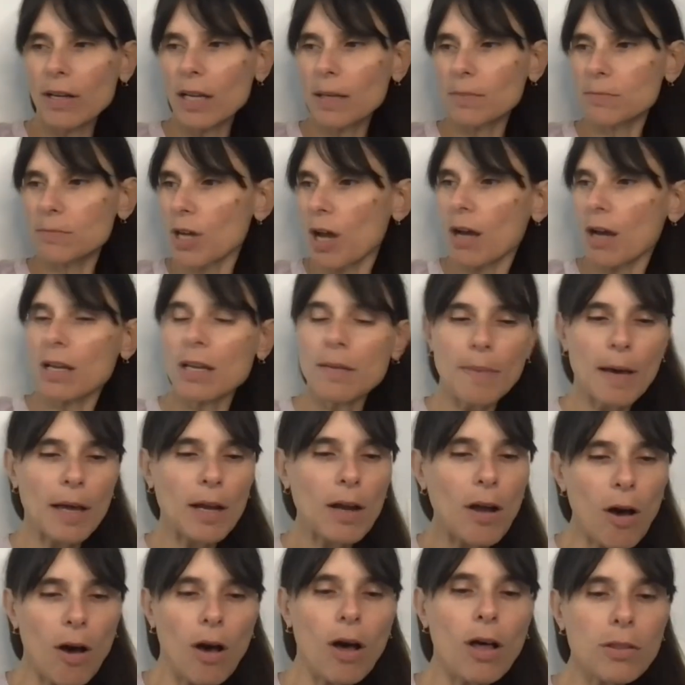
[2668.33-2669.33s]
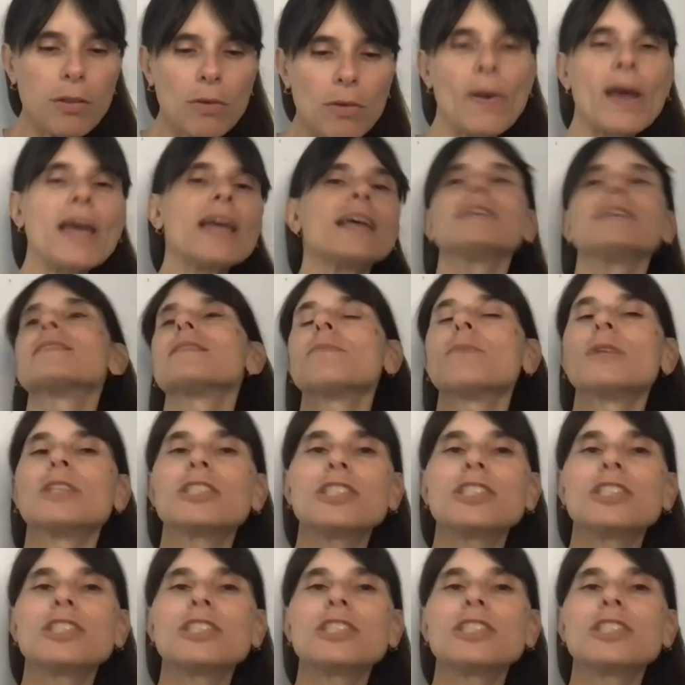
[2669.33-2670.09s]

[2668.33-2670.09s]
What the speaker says: I'm talking about all the ways in which